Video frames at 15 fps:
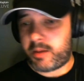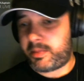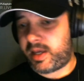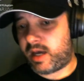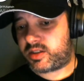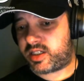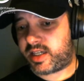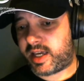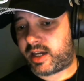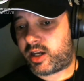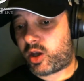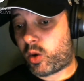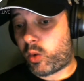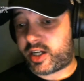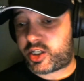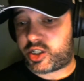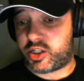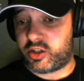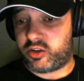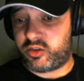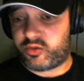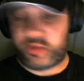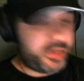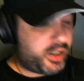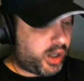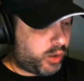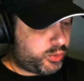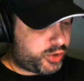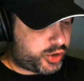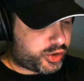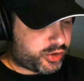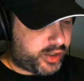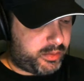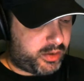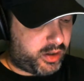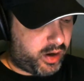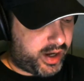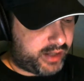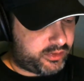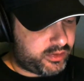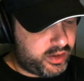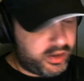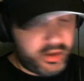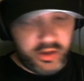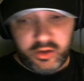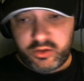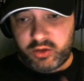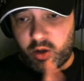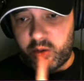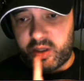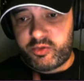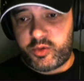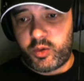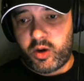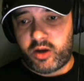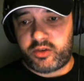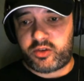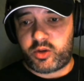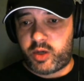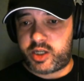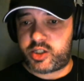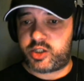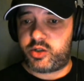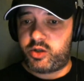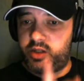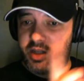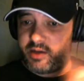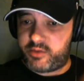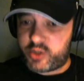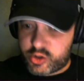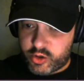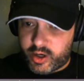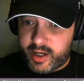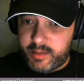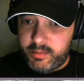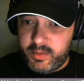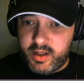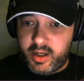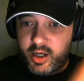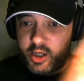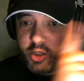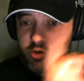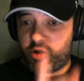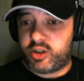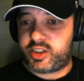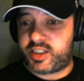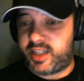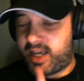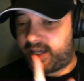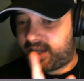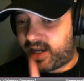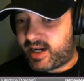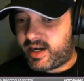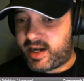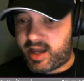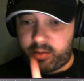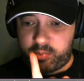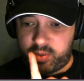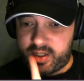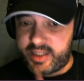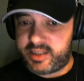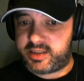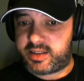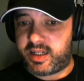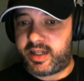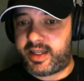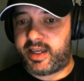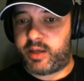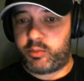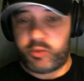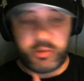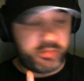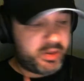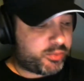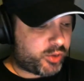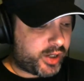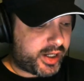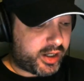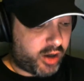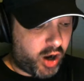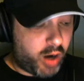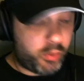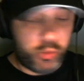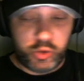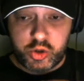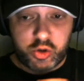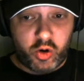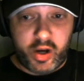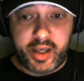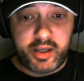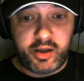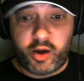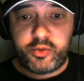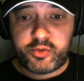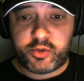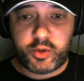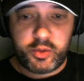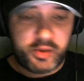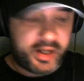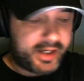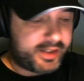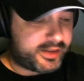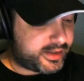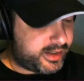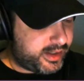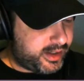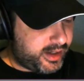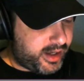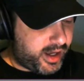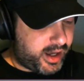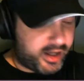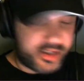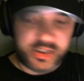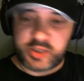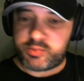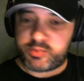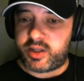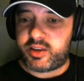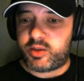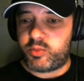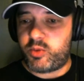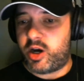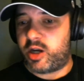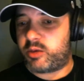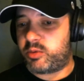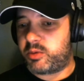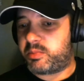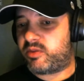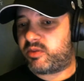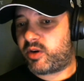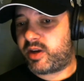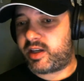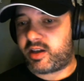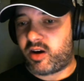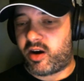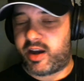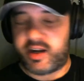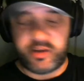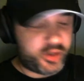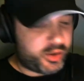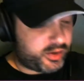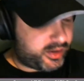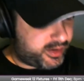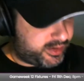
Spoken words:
be able to get the questions from the old stream, guys. So if you ask a question on the other stream and you're asking it again now, please delete it, would be brilliant. I will try and go through these. Spread the word would be very kind of you that